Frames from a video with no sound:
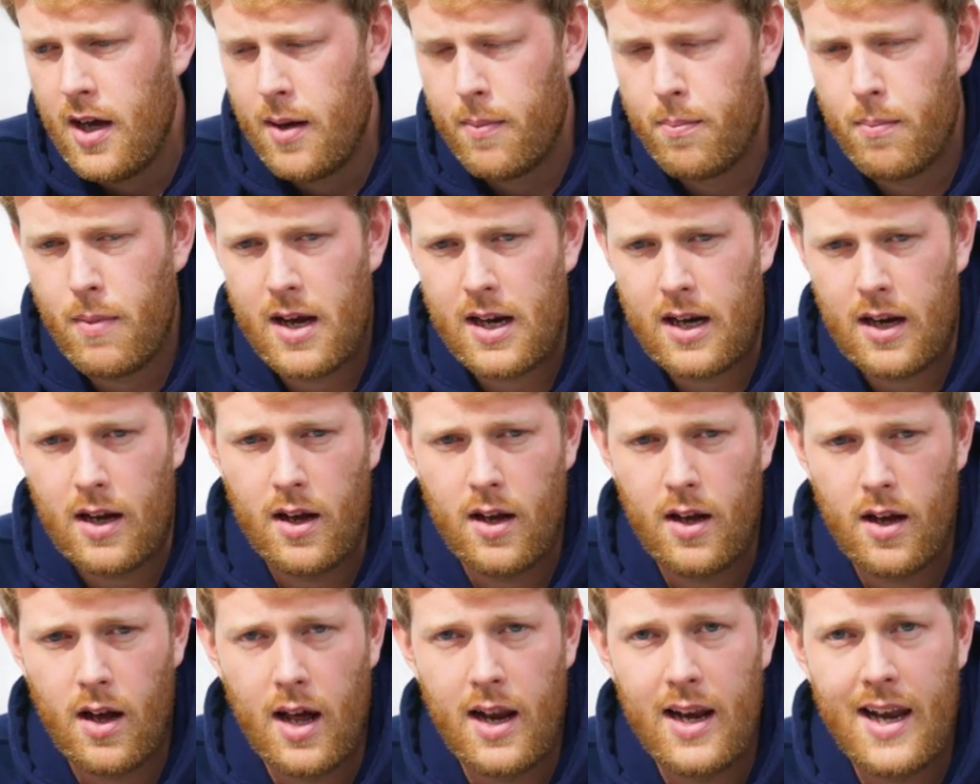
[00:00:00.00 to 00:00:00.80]
make
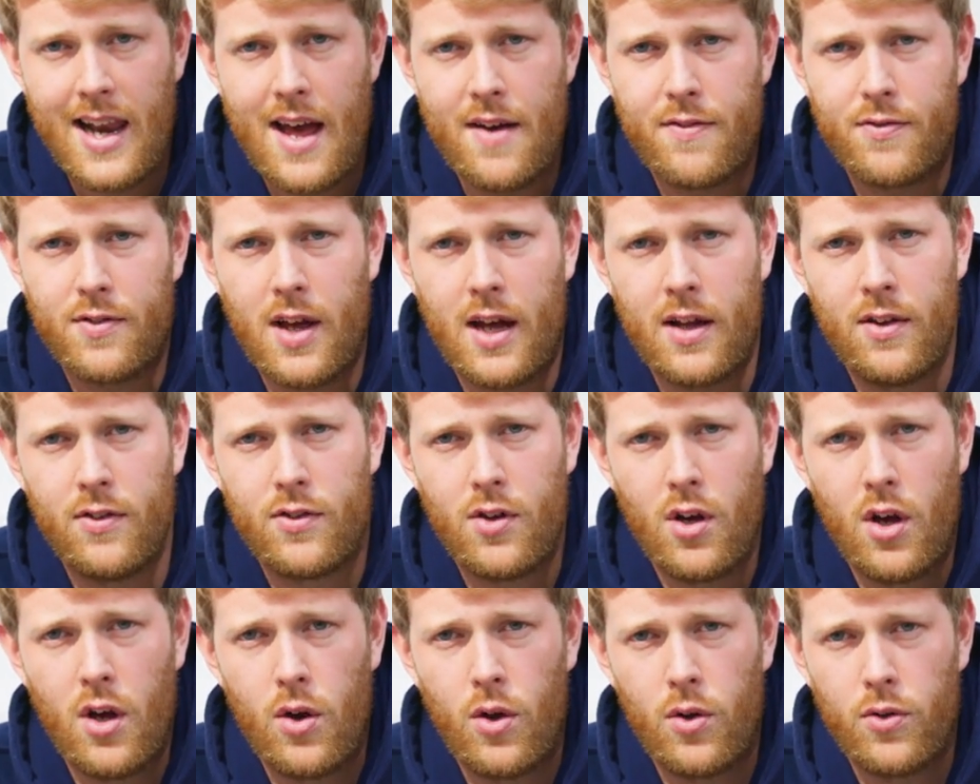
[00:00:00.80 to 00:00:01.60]
a left-hand
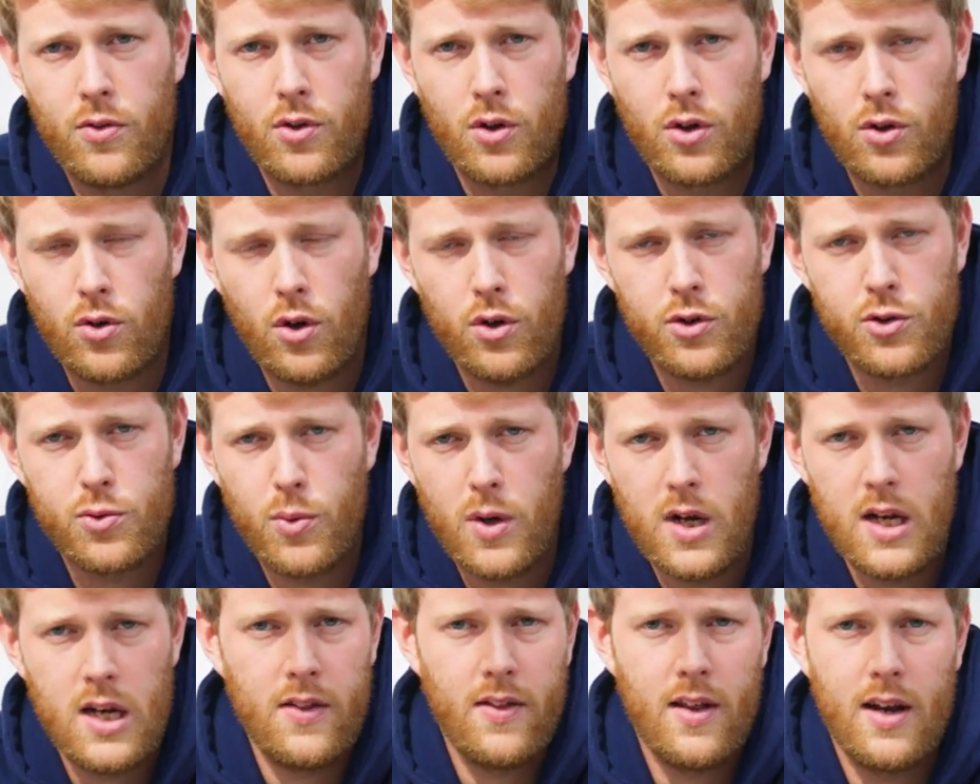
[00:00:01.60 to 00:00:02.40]
turn onto
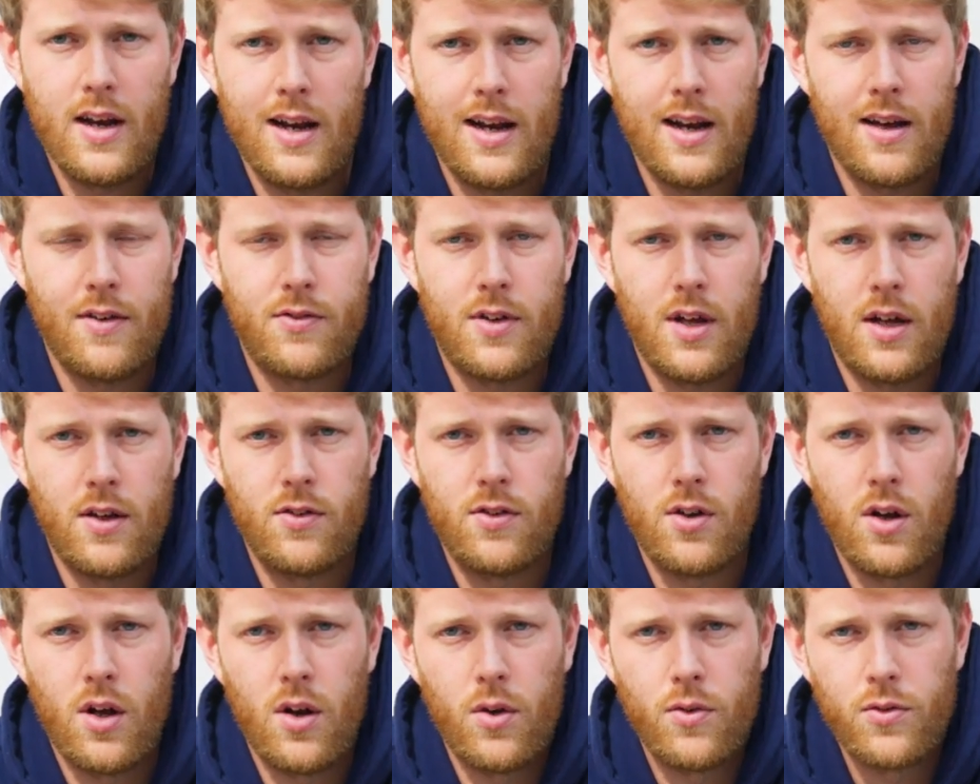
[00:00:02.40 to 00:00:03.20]
crosswind and then a left-hand
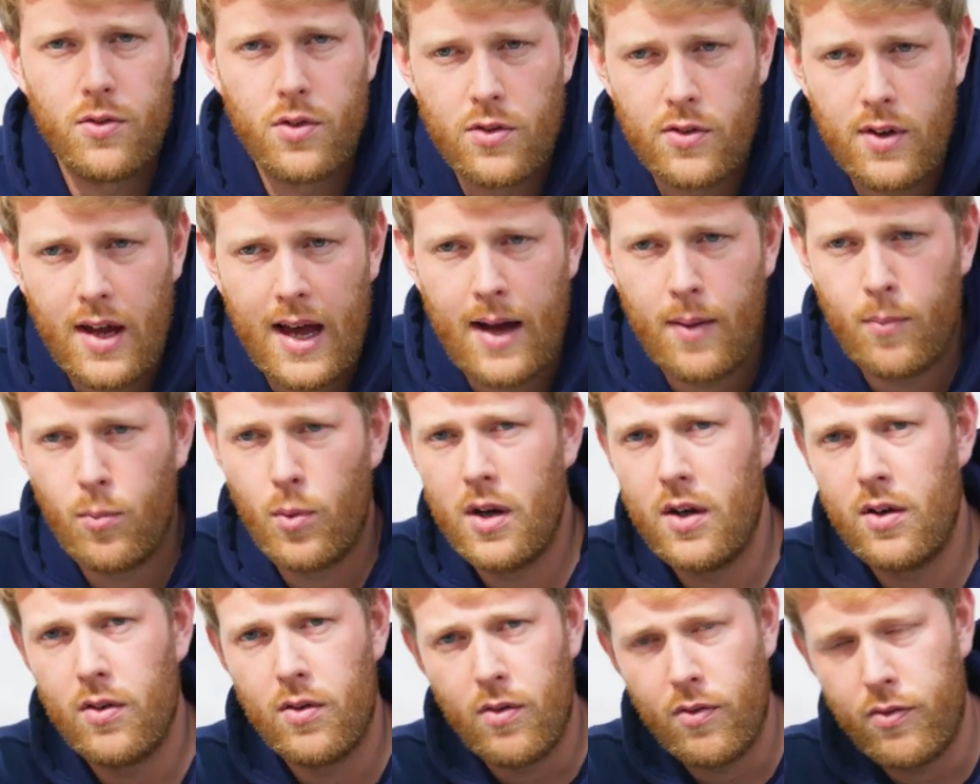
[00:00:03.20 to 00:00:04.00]
turn onto
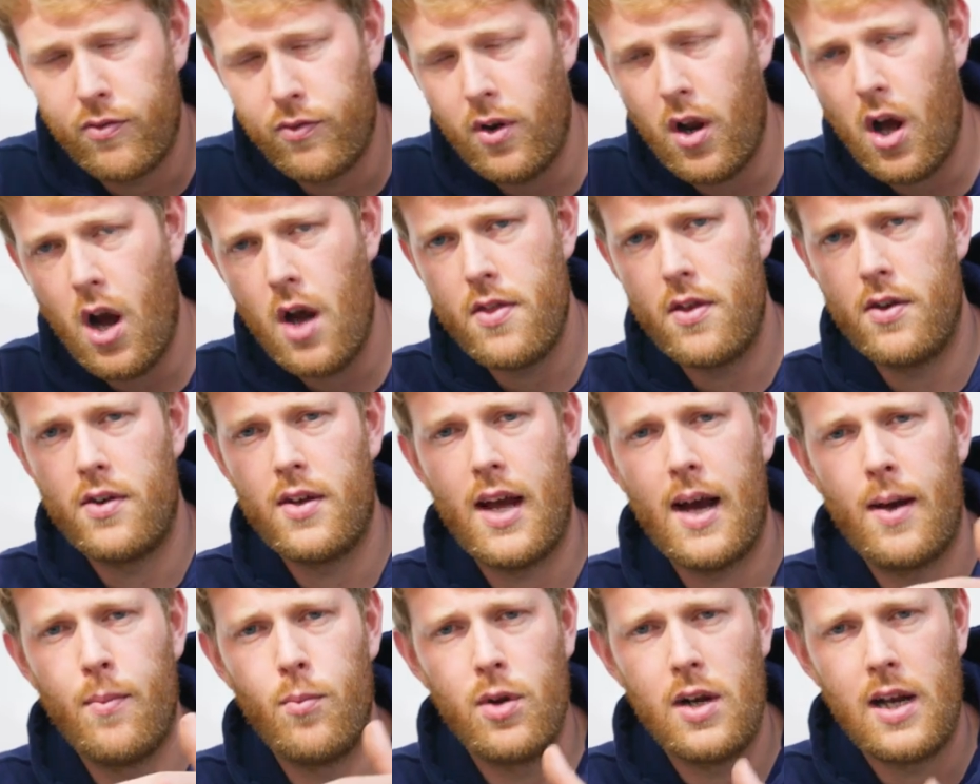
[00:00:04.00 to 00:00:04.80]
downwind, fly the
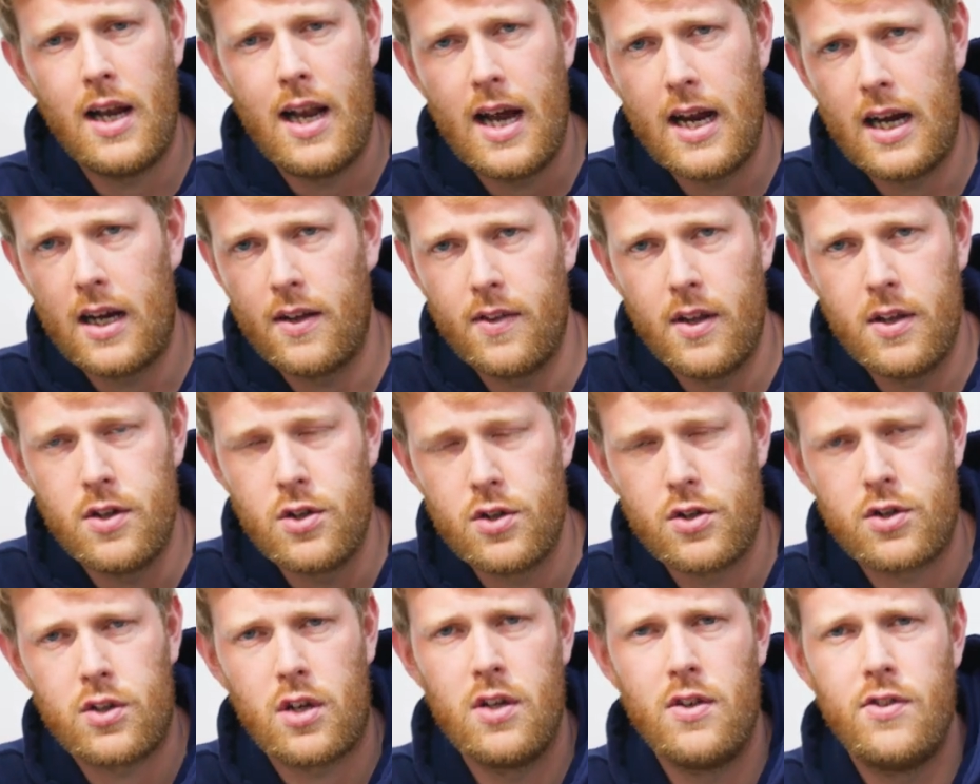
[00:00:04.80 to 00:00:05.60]
downwind leg, and then
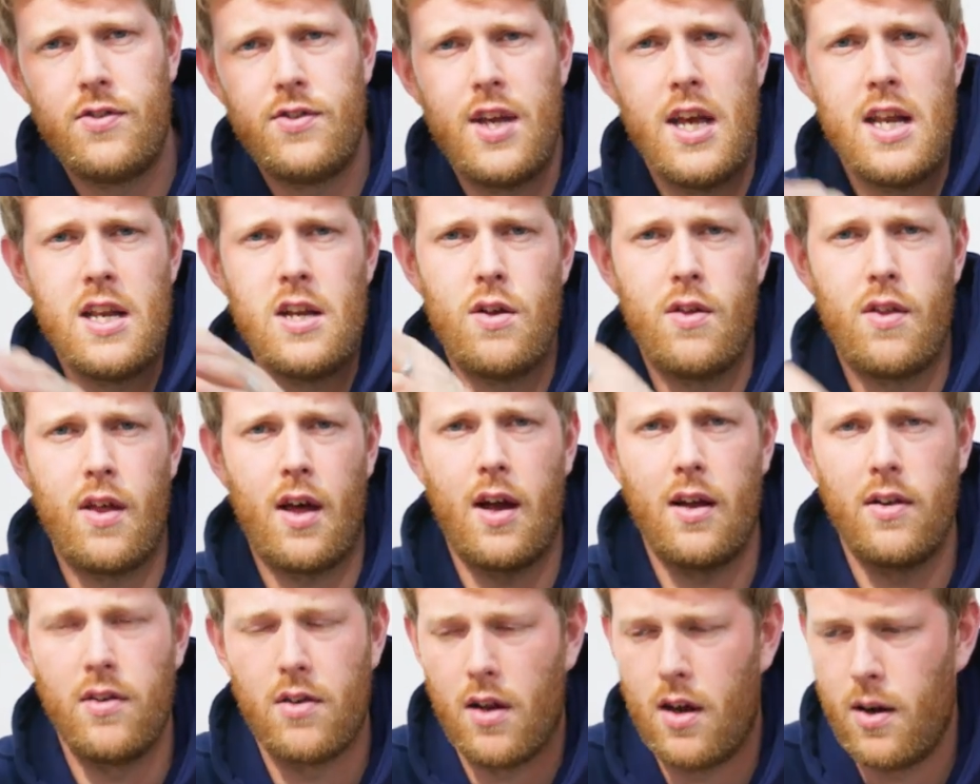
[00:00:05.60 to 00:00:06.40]
just continue
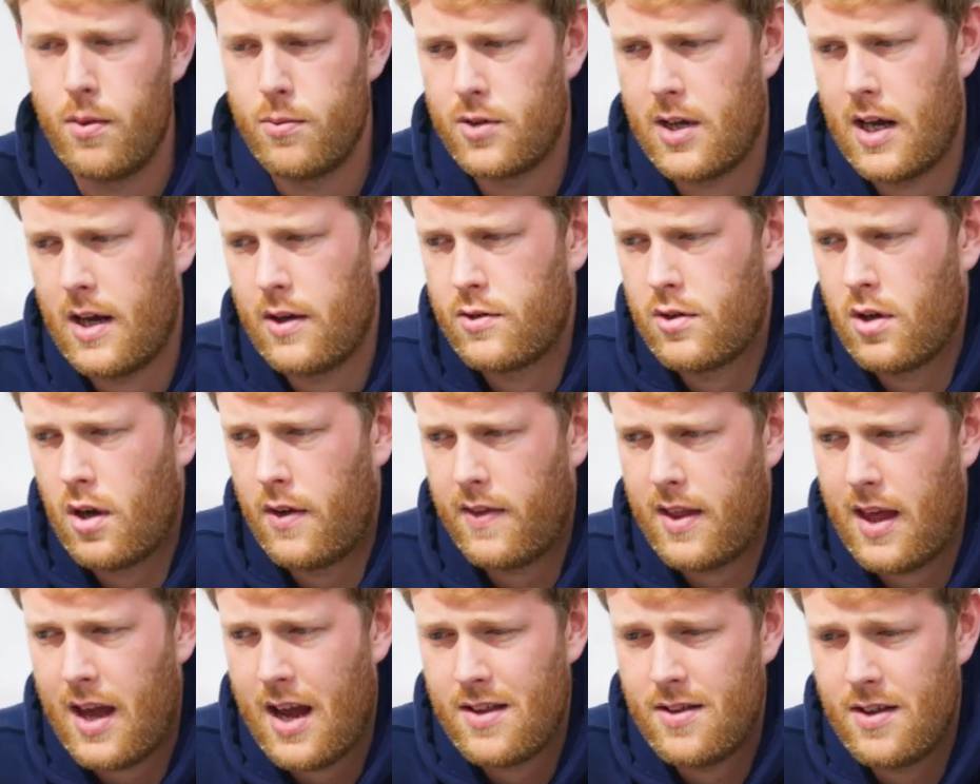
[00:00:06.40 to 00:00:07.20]
that until I was
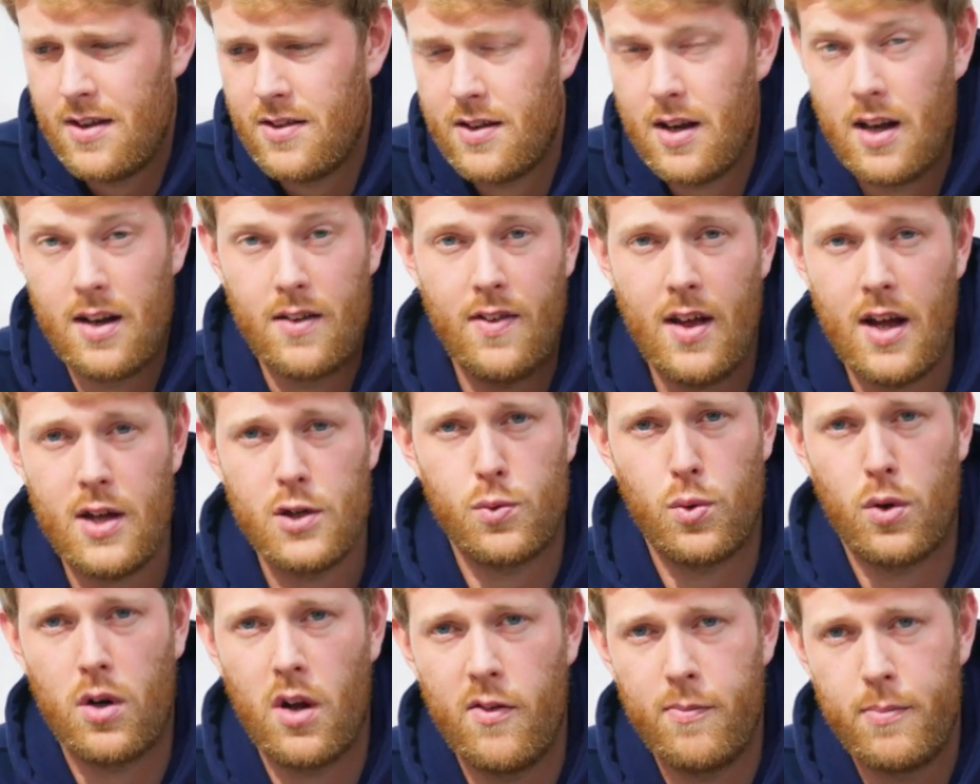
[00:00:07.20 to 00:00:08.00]
outside the ATZ.
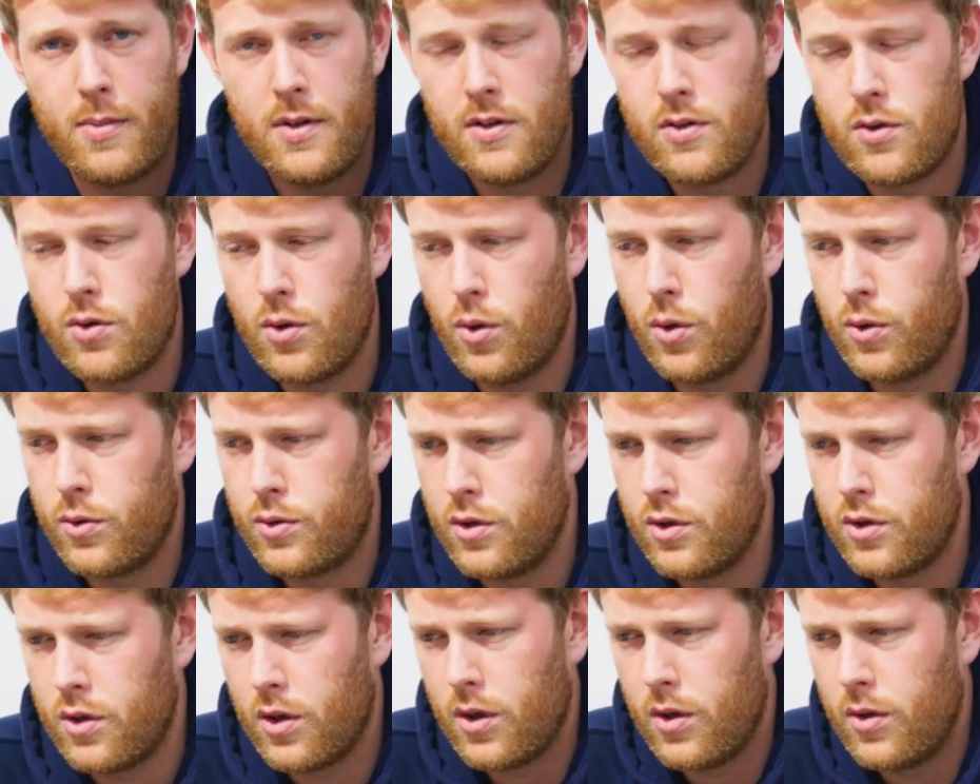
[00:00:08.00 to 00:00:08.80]
That's what I've been taught
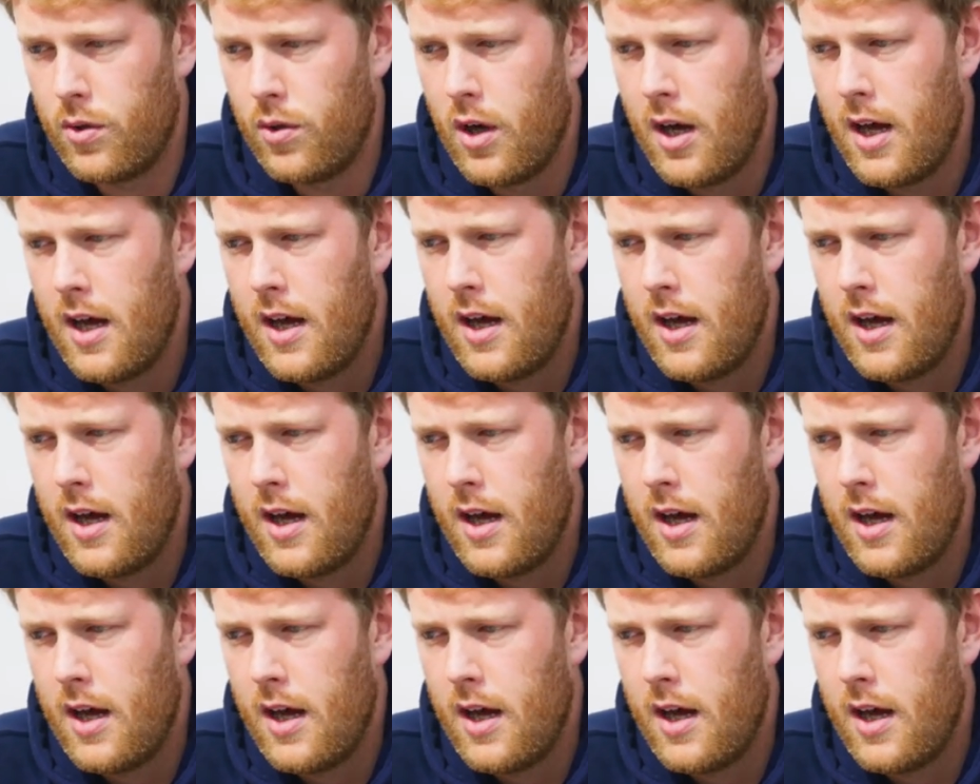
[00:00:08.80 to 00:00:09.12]
to do,